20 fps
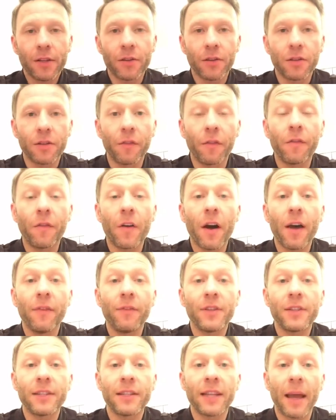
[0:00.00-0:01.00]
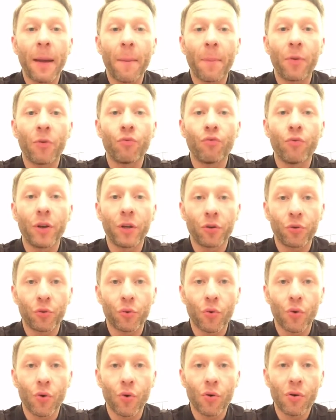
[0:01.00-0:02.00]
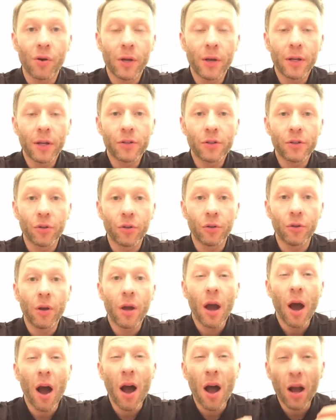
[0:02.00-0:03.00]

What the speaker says: So it's a 5-step ritual to